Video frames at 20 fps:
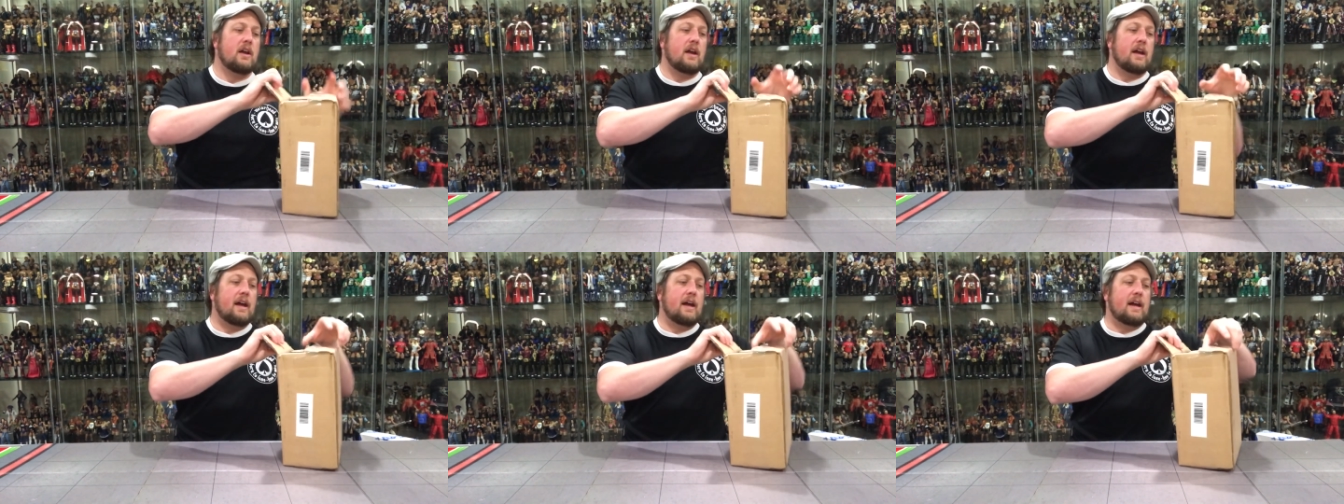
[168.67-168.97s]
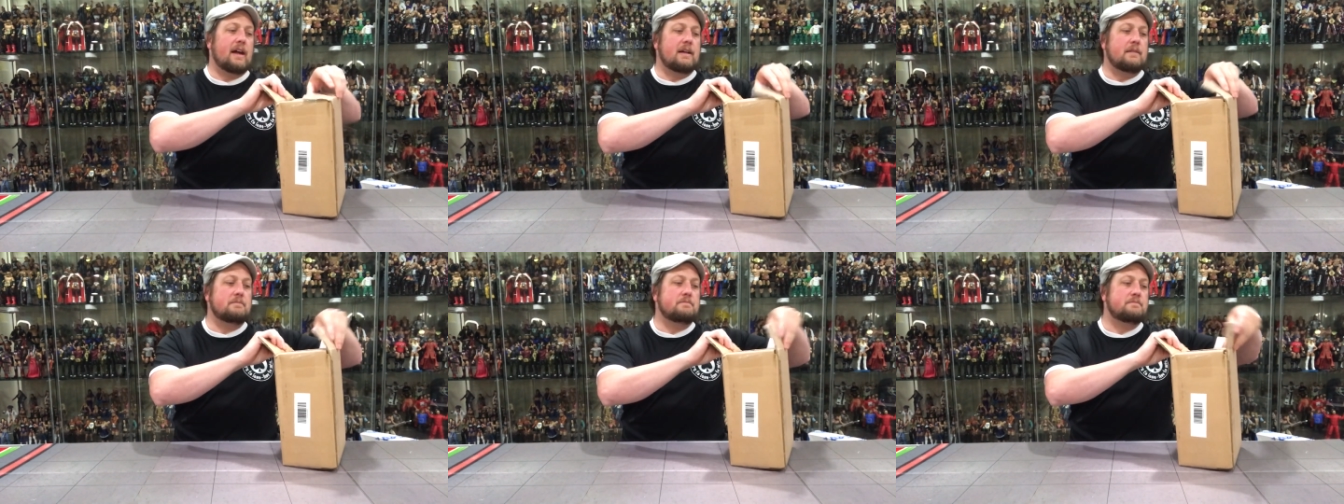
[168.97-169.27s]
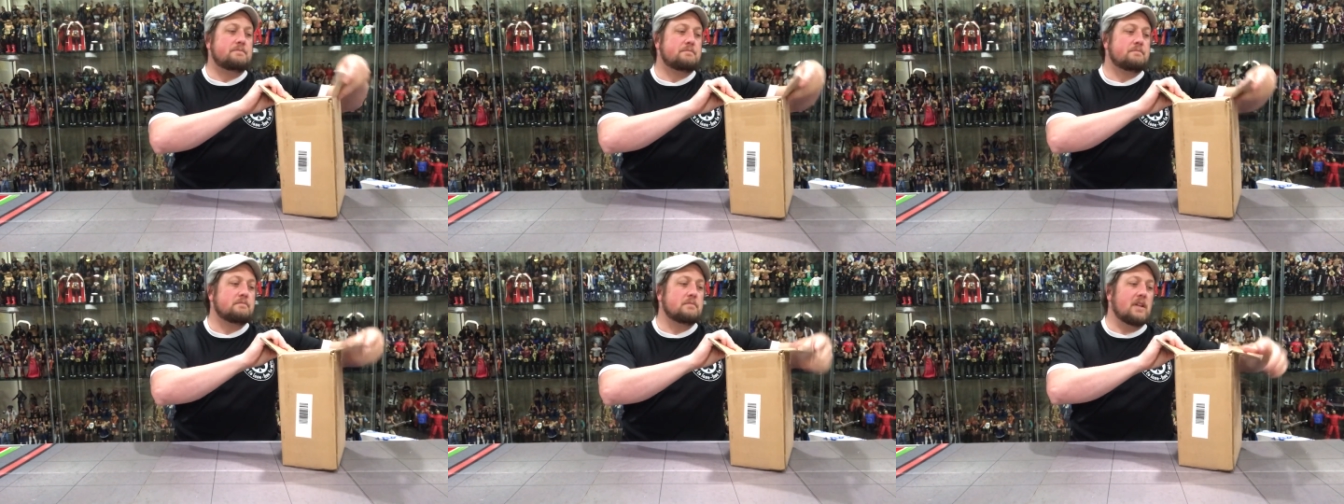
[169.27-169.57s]
But
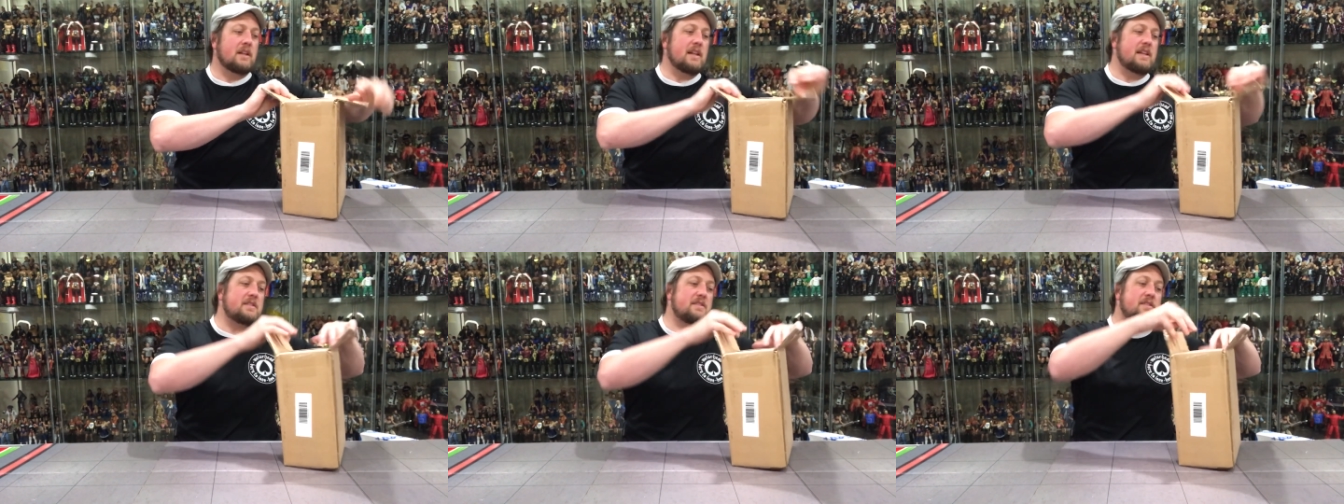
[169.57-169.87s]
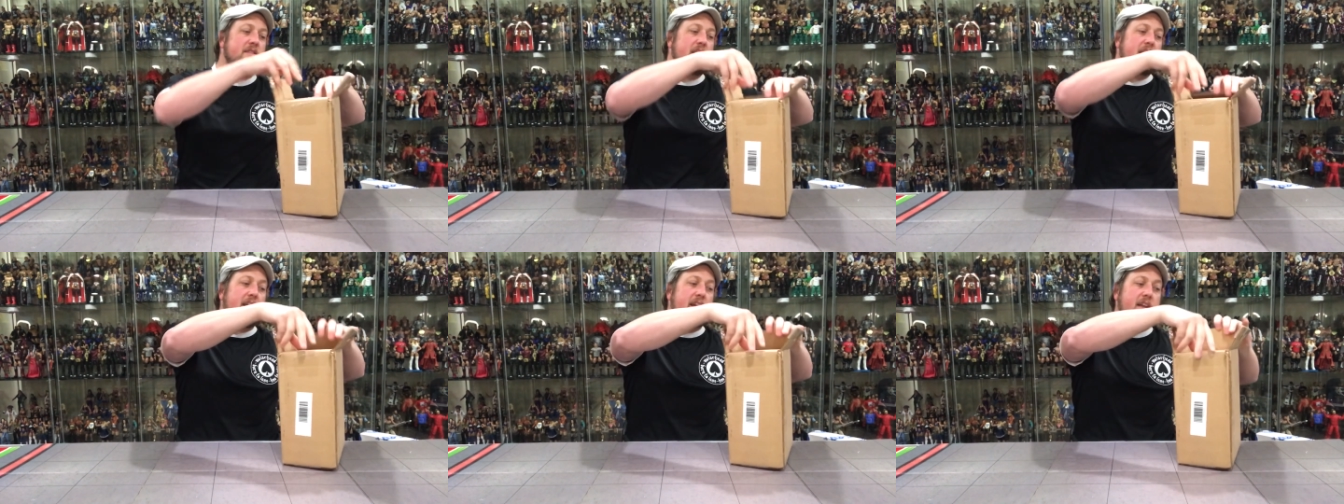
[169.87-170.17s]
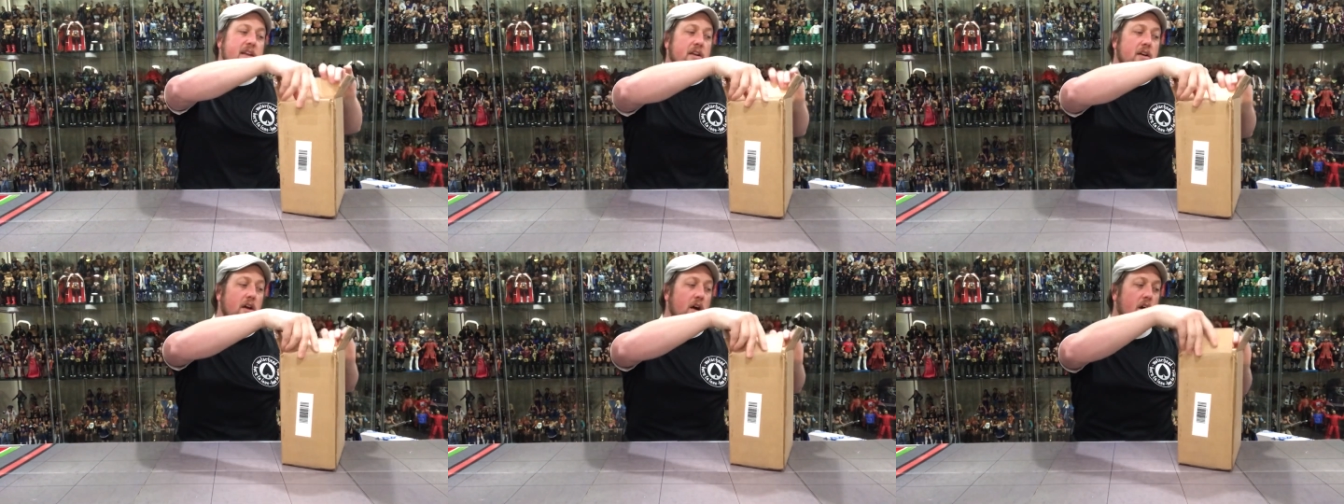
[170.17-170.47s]
let's
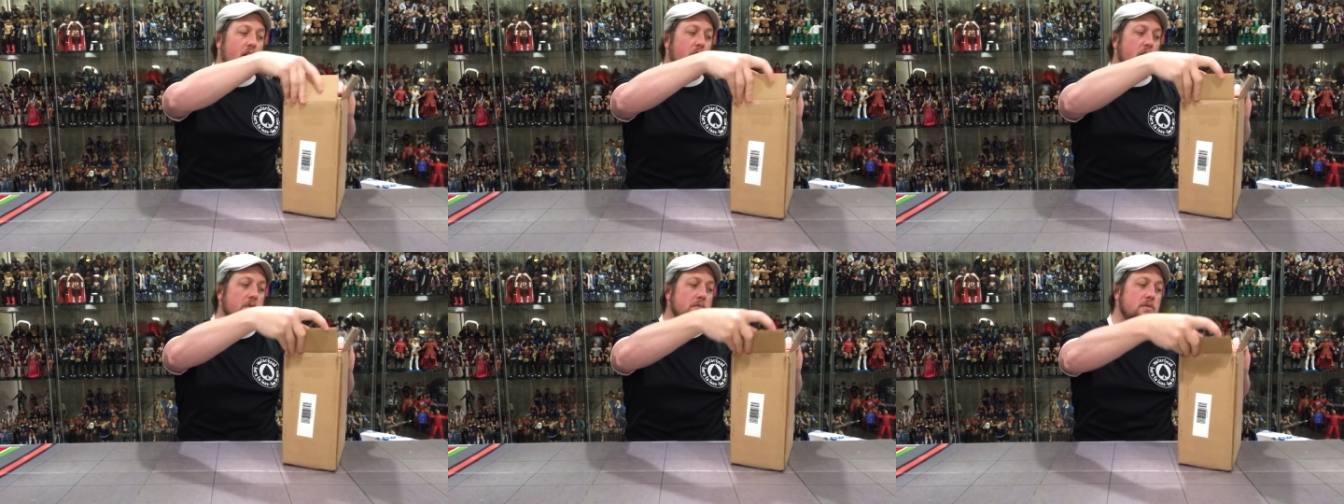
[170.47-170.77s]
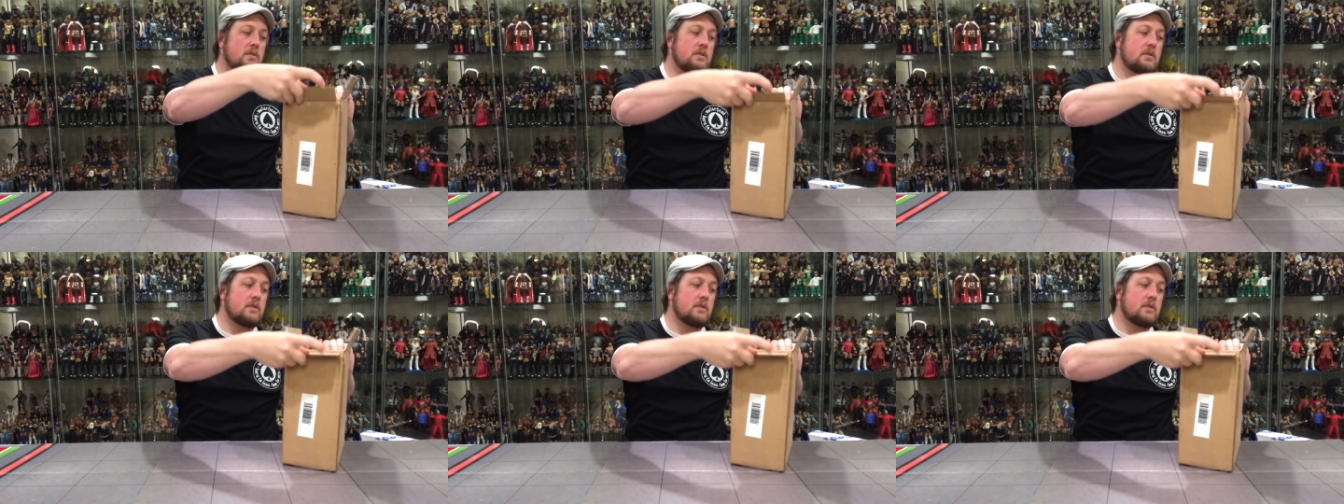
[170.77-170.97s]
see. Oh,